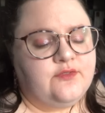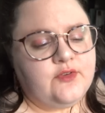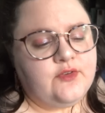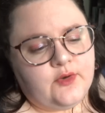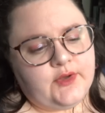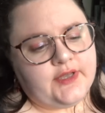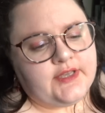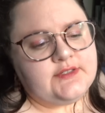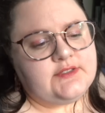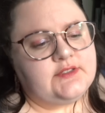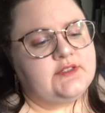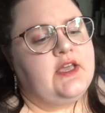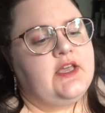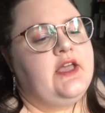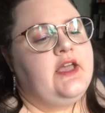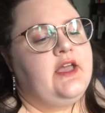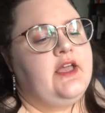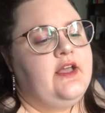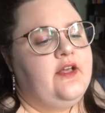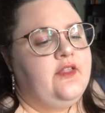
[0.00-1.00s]
focus,
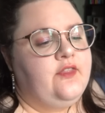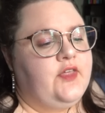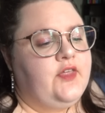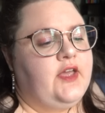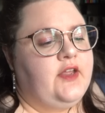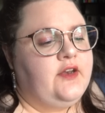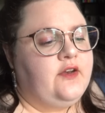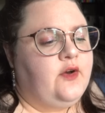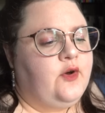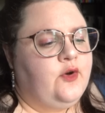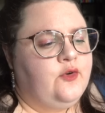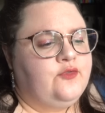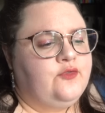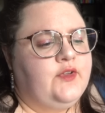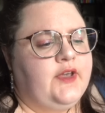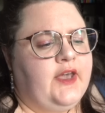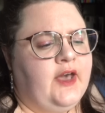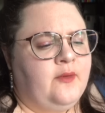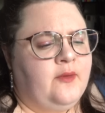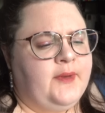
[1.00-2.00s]
then
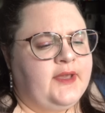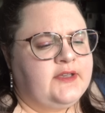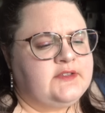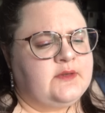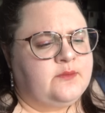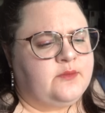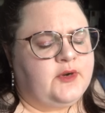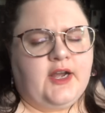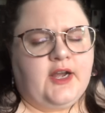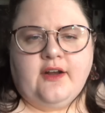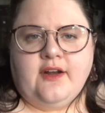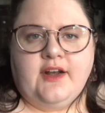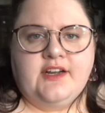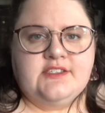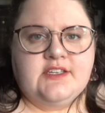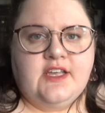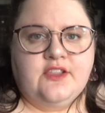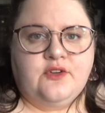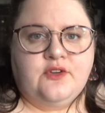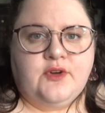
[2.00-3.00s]
hopefully I'll make some
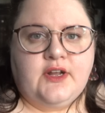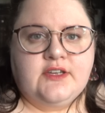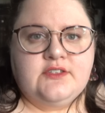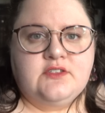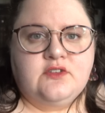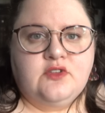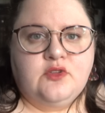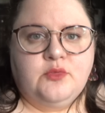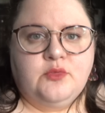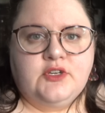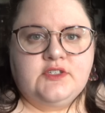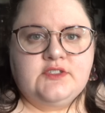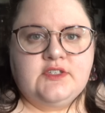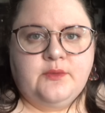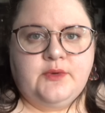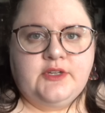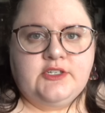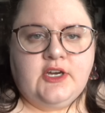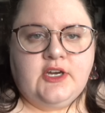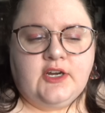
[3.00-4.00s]
progress on the rest of the books
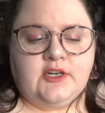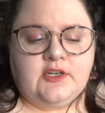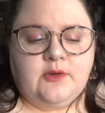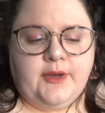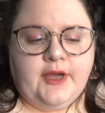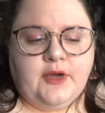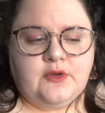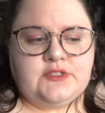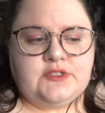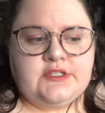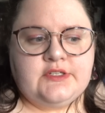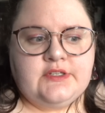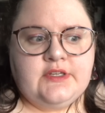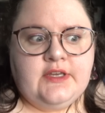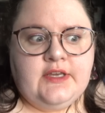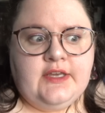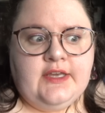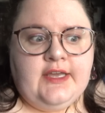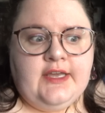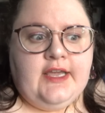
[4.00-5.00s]
that we talked about
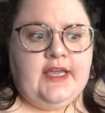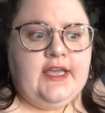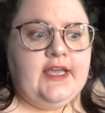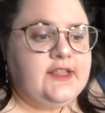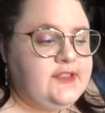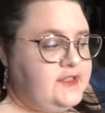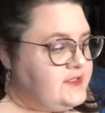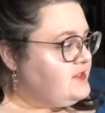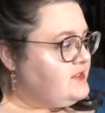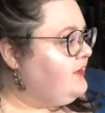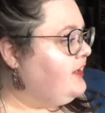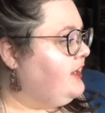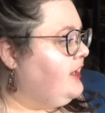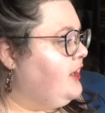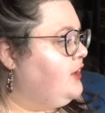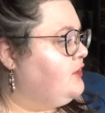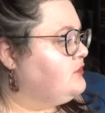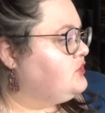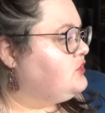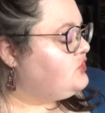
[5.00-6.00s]
in this
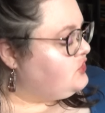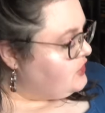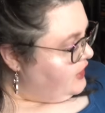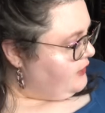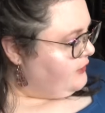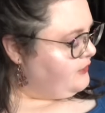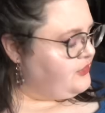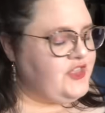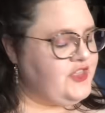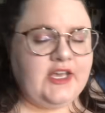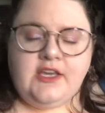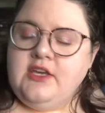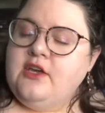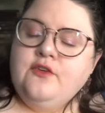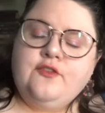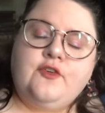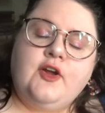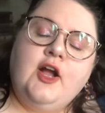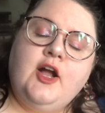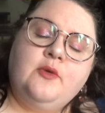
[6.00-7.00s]
video. So thank
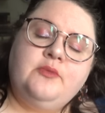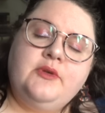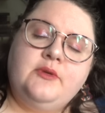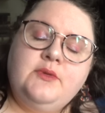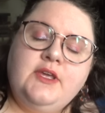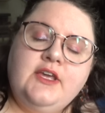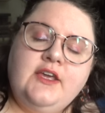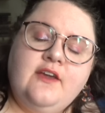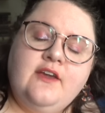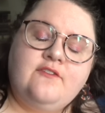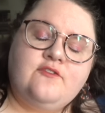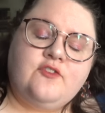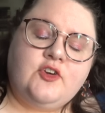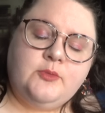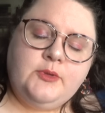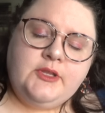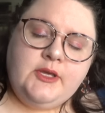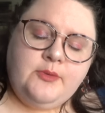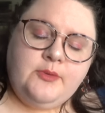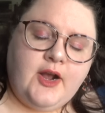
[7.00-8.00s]
you for helping me
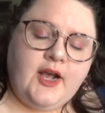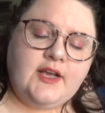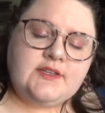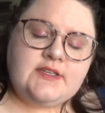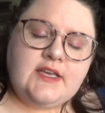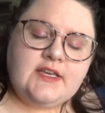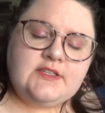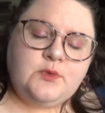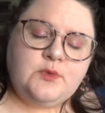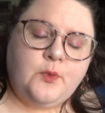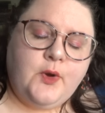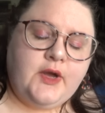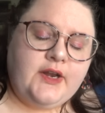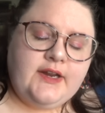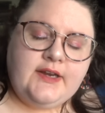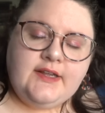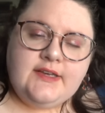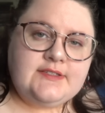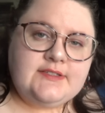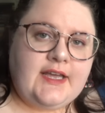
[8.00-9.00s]
verbally process what
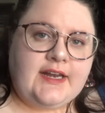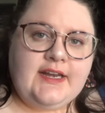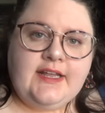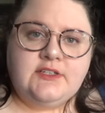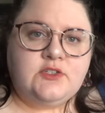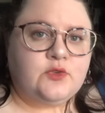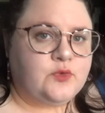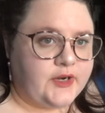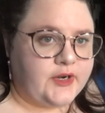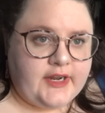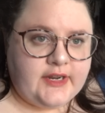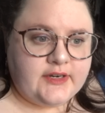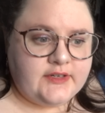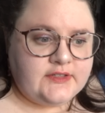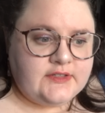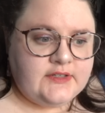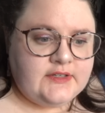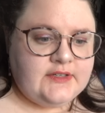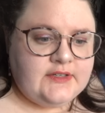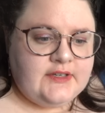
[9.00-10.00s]
it is I need to
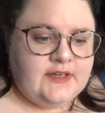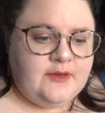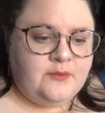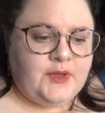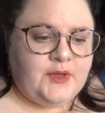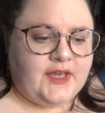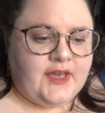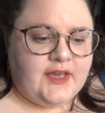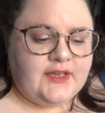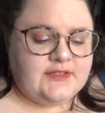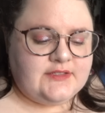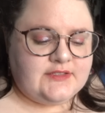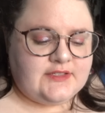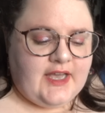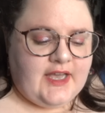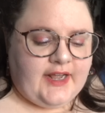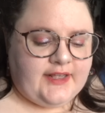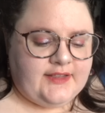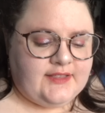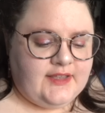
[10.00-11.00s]
read because
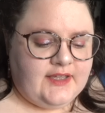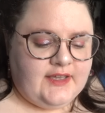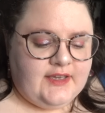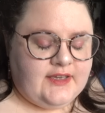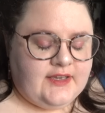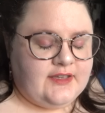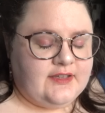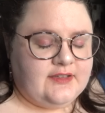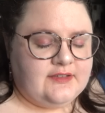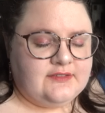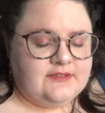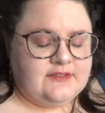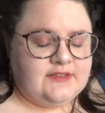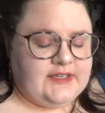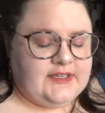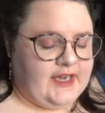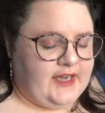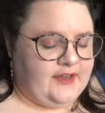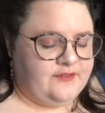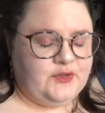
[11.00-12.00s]
I think,
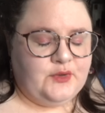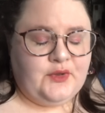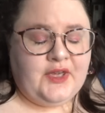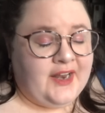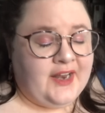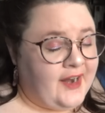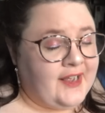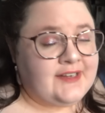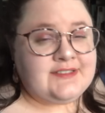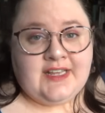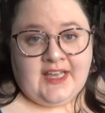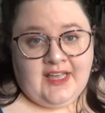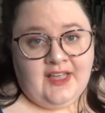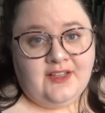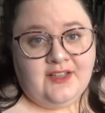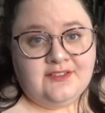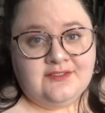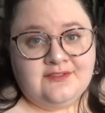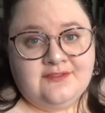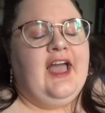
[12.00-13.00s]
yeah, if you cannot
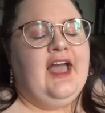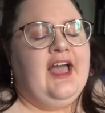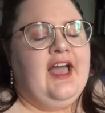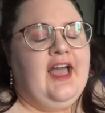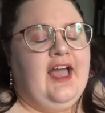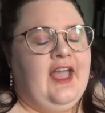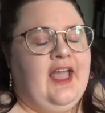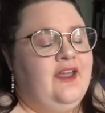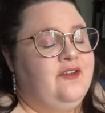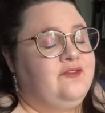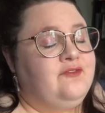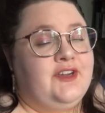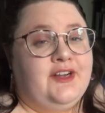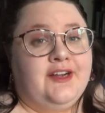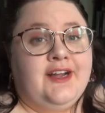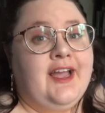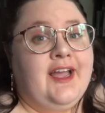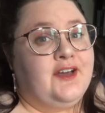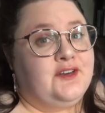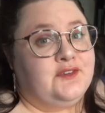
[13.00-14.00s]
tell, I am
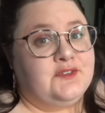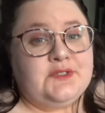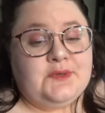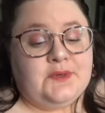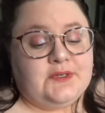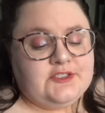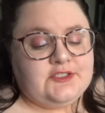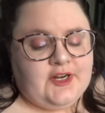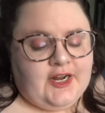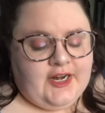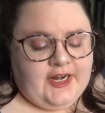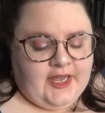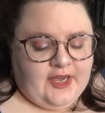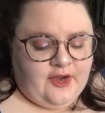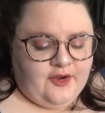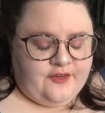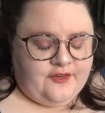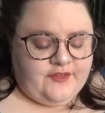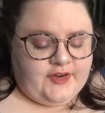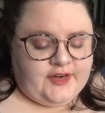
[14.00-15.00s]
very out of sorts right
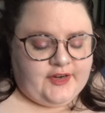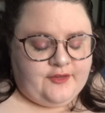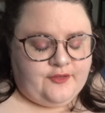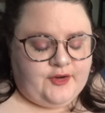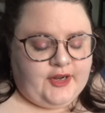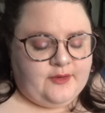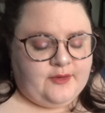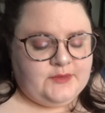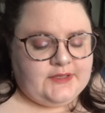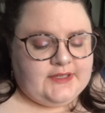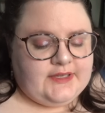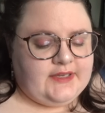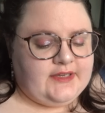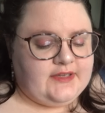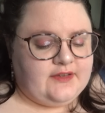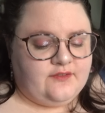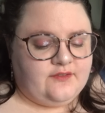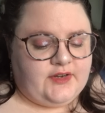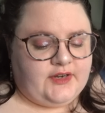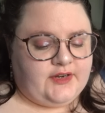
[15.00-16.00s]
now and very
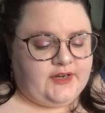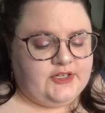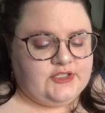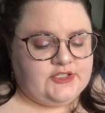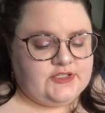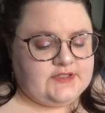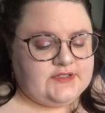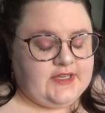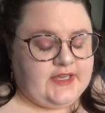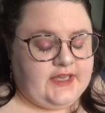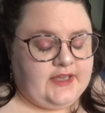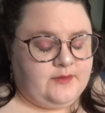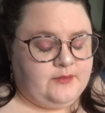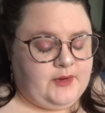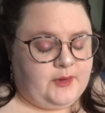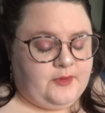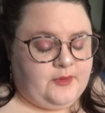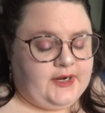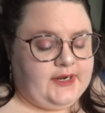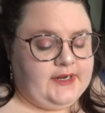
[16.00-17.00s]
rambly and very just like
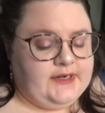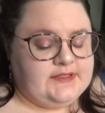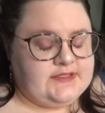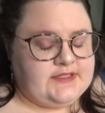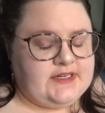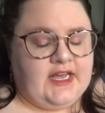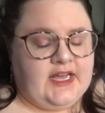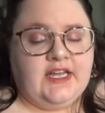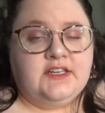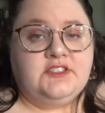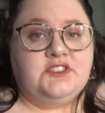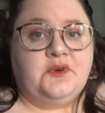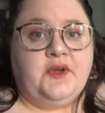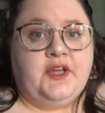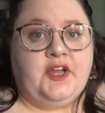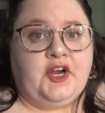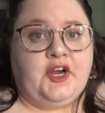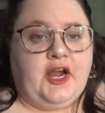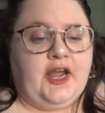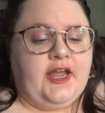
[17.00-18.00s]
my brain is not
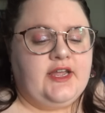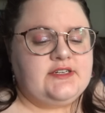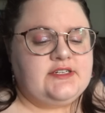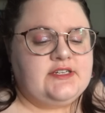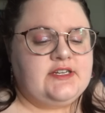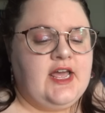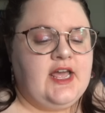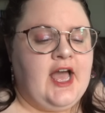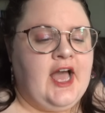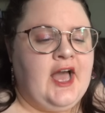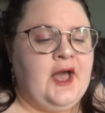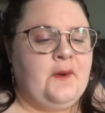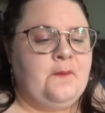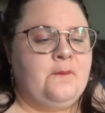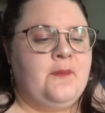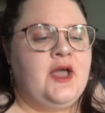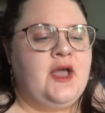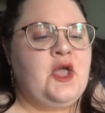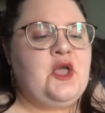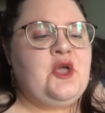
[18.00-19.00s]
doing great.
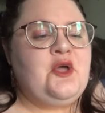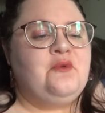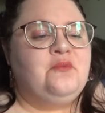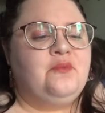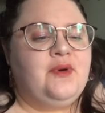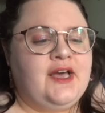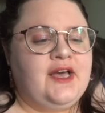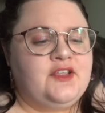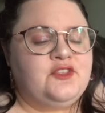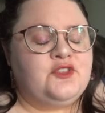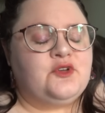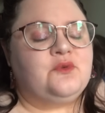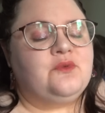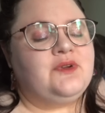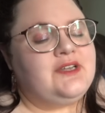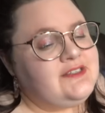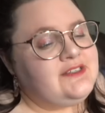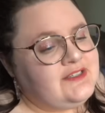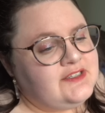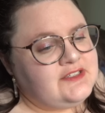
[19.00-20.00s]
Um, but the
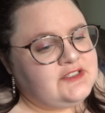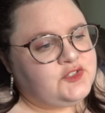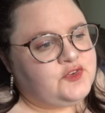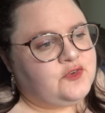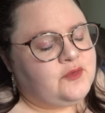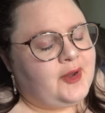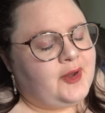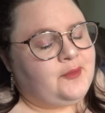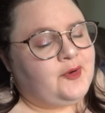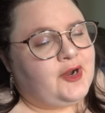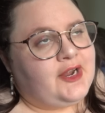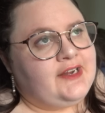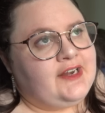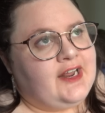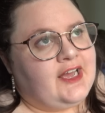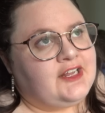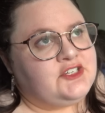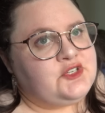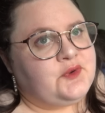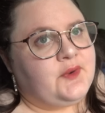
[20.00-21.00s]
reasons for my brain
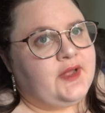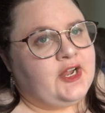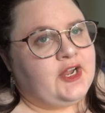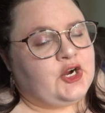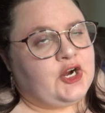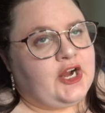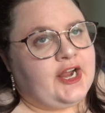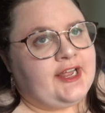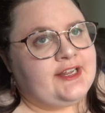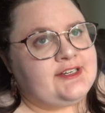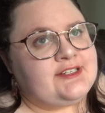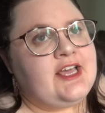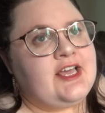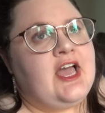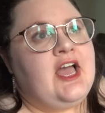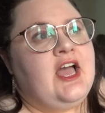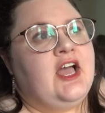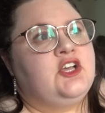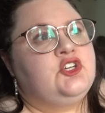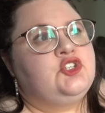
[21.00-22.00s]
not doing great
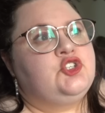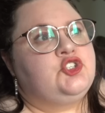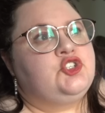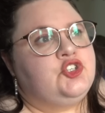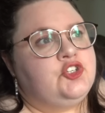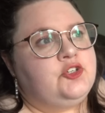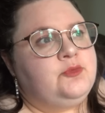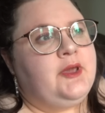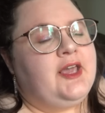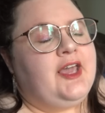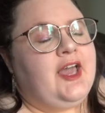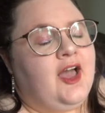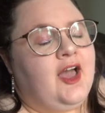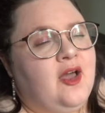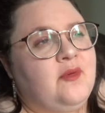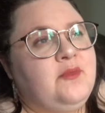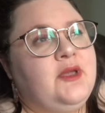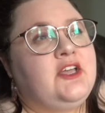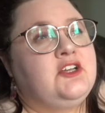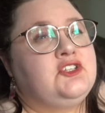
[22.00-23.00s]
should be
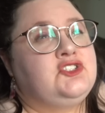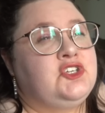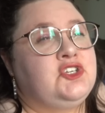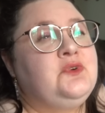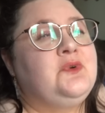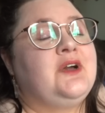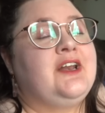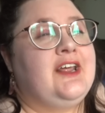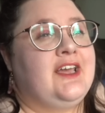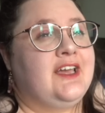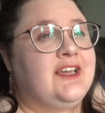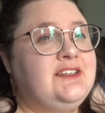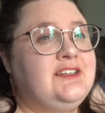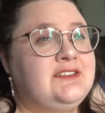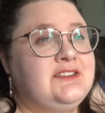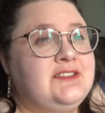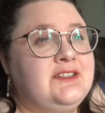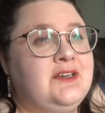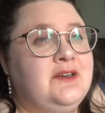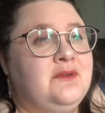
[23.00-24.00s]
coming to an
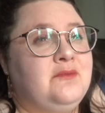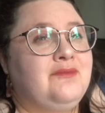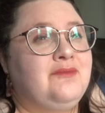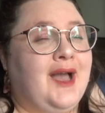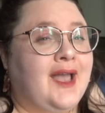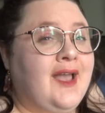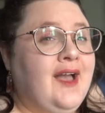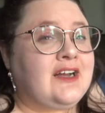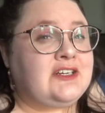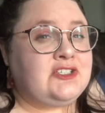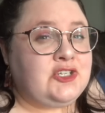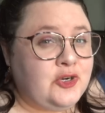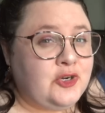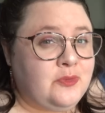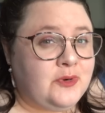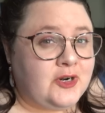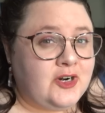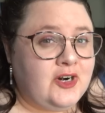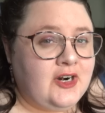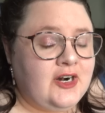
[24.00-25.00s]
end by
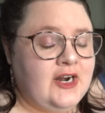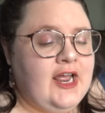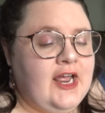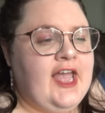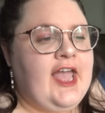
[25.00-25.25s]
October.